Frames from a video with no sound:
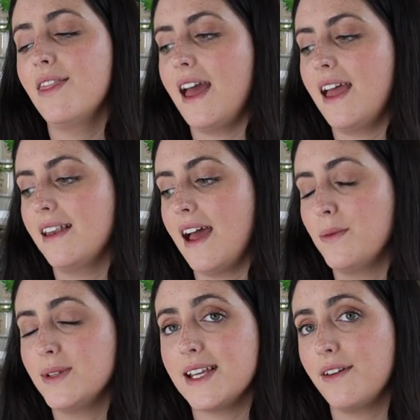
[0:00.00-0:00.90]
then I
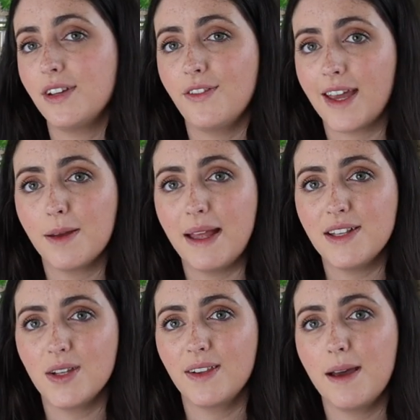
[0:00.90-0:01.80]
would definitely recommend
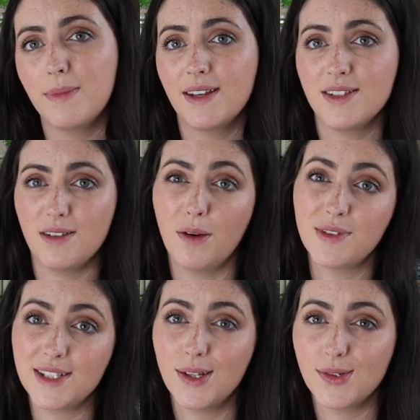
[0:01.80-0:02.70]
doing that because
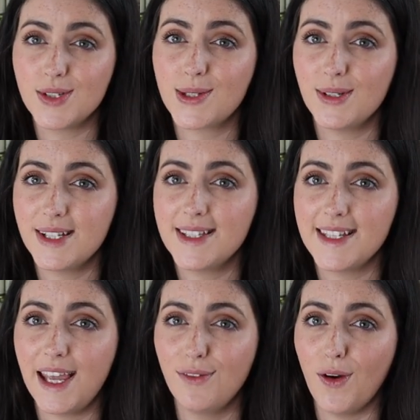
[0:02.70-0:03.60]
obviously you're just going to
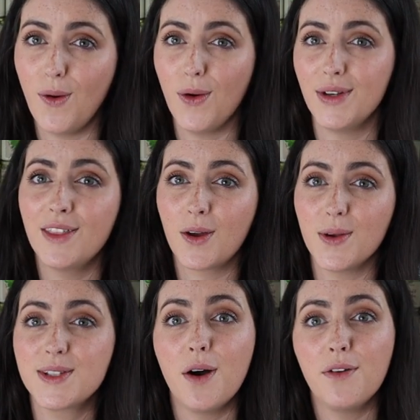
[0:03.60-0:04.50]
save on the
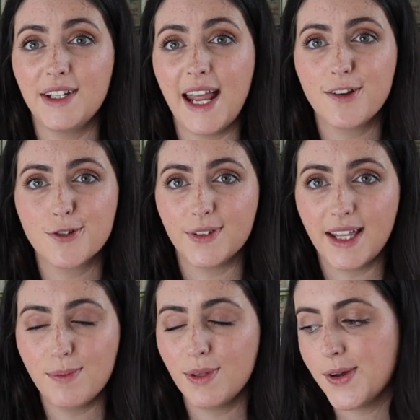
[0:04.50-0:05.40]
cost of an extra
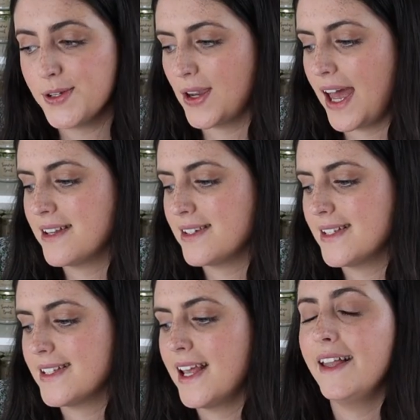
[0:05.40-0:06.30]
label on your
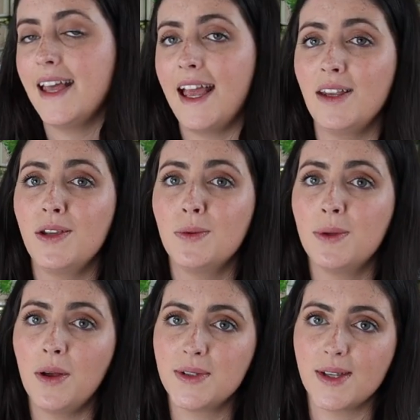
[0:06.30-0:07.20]
candles. And then you will
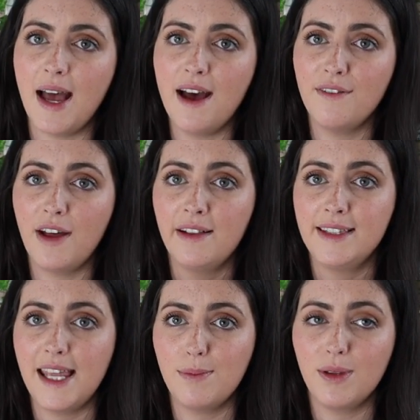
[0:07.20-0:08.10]
also have a
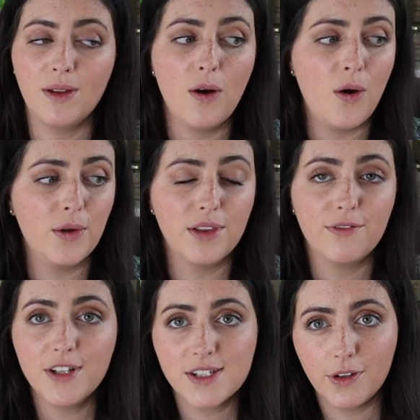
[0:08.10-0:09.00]
label on the
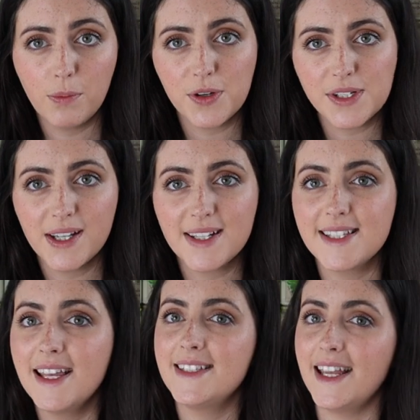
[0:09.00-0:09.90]
front of your
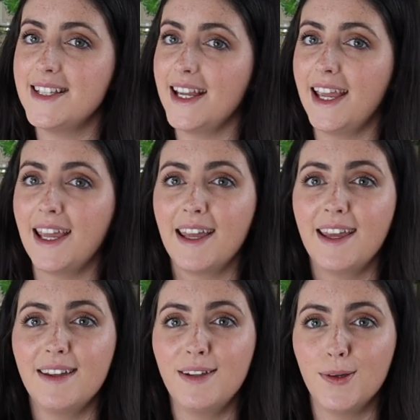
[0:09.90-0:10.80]
products stating
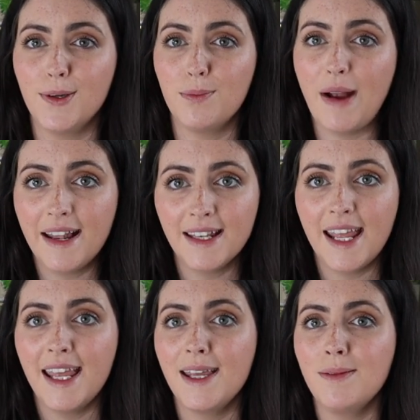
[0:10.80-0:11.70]
your brand
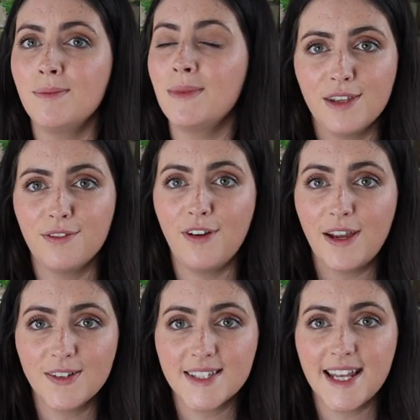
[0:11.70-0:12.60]
name, the
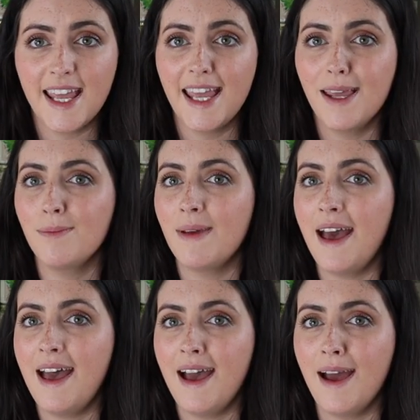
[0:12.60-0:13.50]
fragrance name,
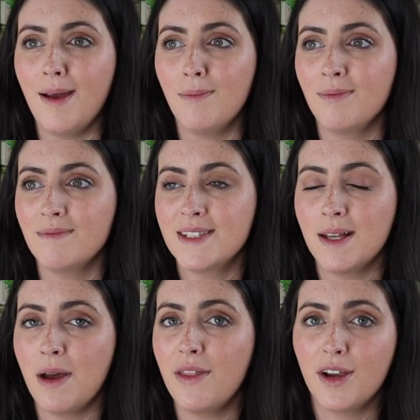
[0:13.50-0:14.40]
um,
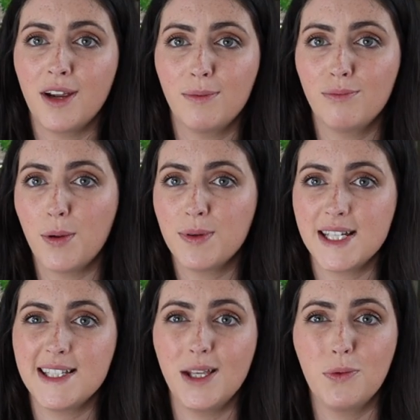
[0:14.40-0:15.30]
some other
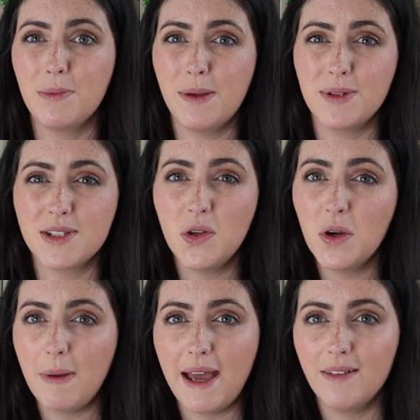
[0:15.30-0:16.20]
properties that you want people to know
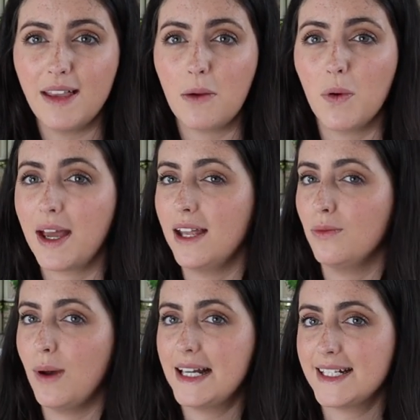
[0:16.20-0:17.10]
about, like what kind
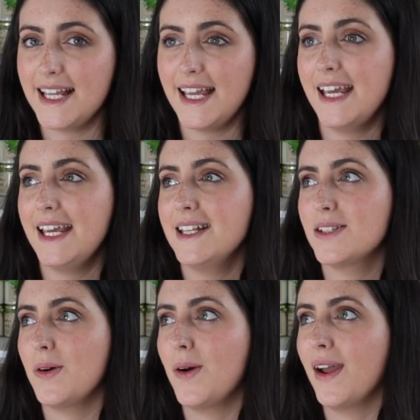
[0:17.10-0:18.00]
of wax wax is
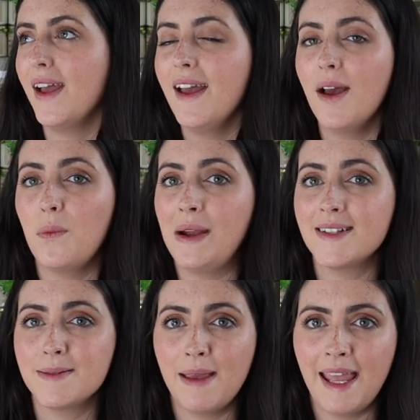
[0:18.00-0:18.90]
or where
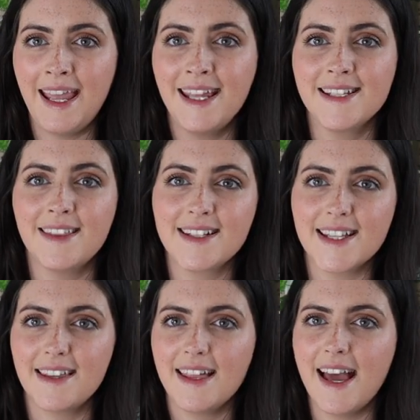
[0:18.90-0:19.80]
it's made, things like